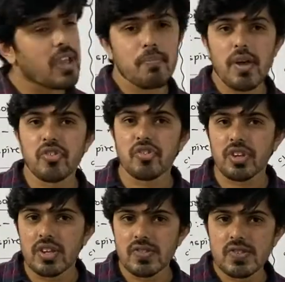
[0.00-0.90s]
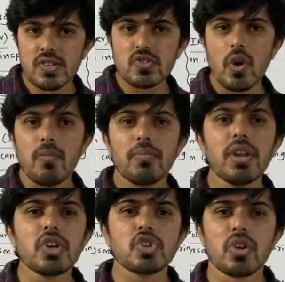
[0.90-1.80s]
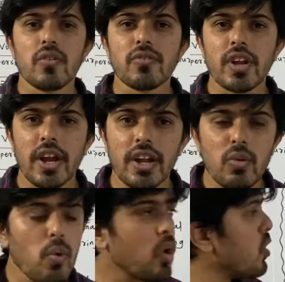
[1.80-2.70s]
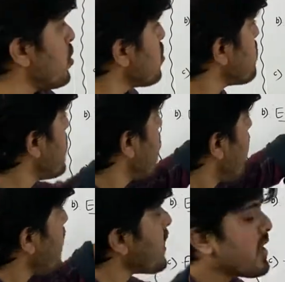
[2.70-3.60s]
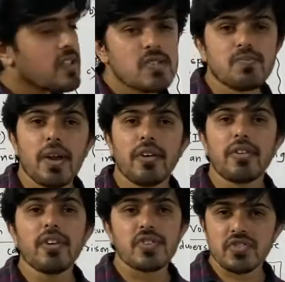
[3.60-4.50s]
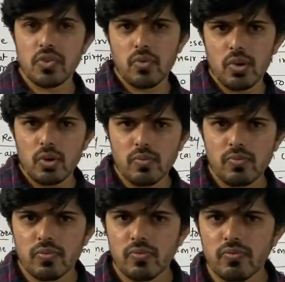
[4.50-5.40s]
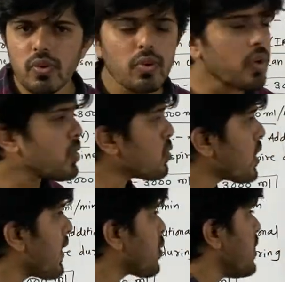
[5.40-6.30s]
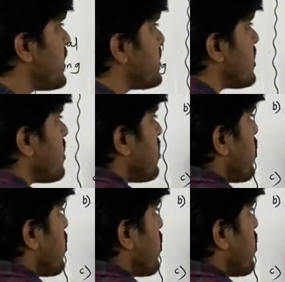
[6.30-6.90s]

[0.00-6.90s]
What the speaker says: capacities is combination of tidal volume and inspiratory reserve volume. We are going to calculate the